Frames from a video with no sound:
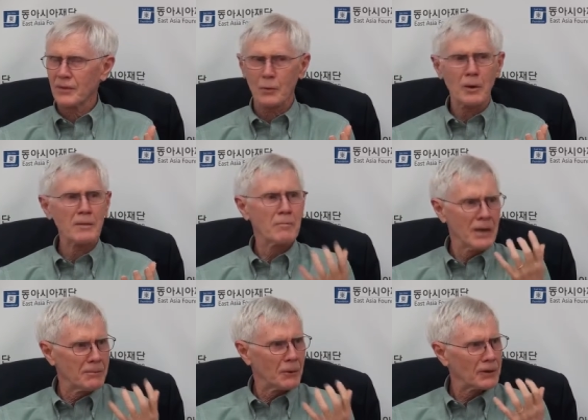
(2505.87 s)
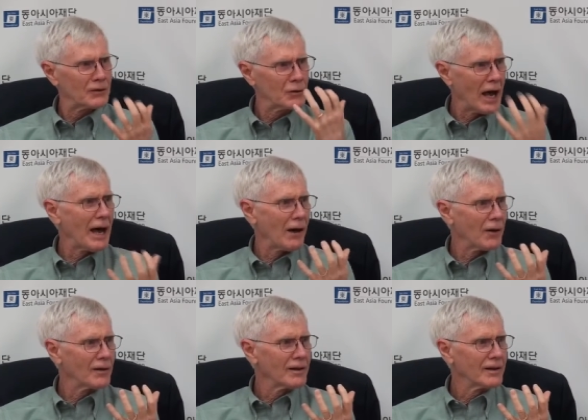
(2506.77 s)
the way people can
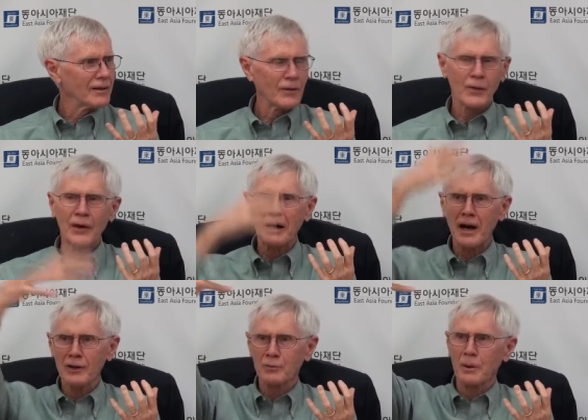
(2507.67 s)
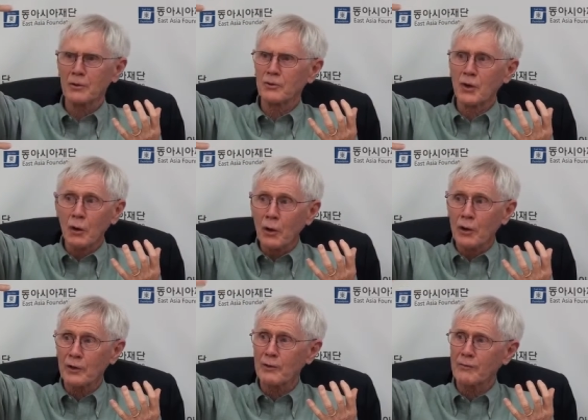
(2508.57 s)
tell that the cosmos no
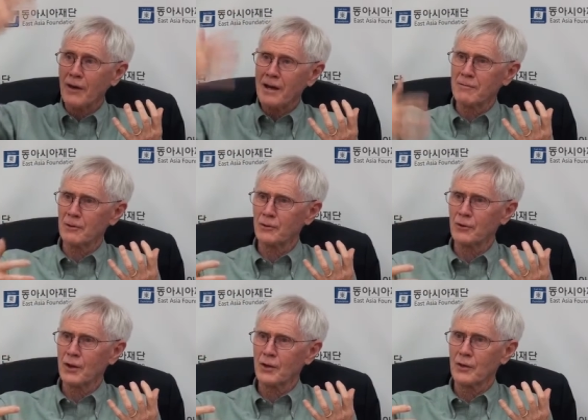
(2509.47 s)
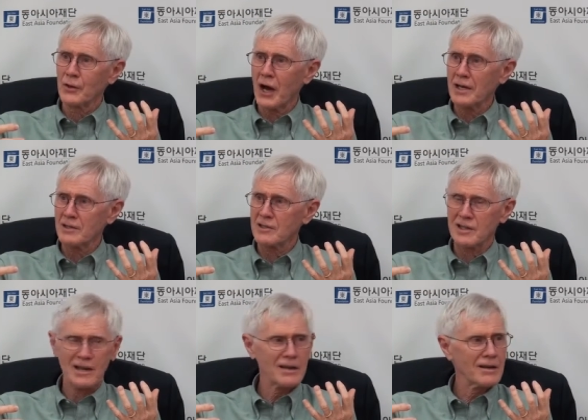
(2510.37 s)
longer favors the
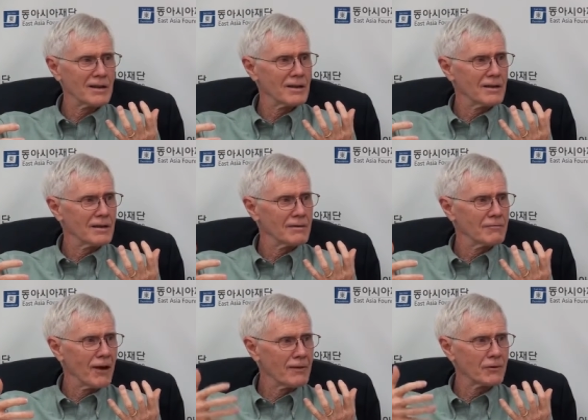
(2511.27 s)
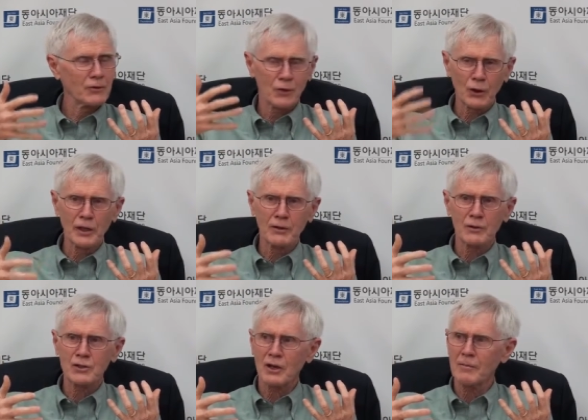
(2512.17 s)
dynasty, favors the
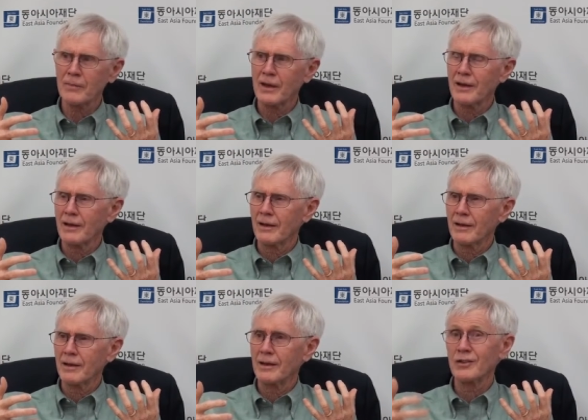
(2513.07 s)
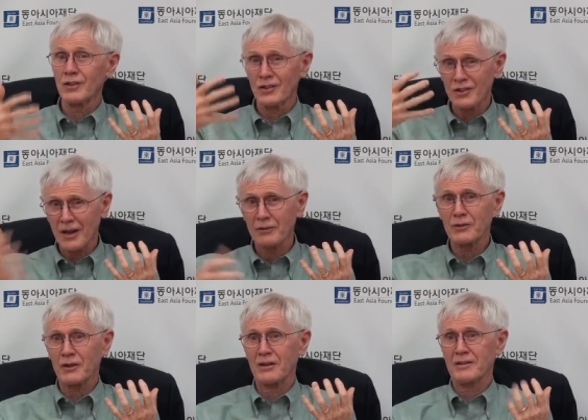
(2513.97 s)
leadership, is that stuff
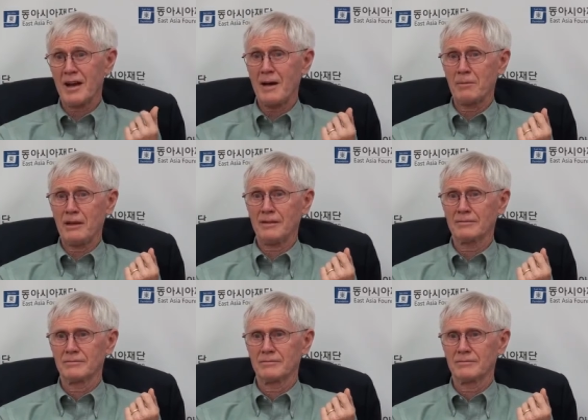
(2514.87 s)
starts happening.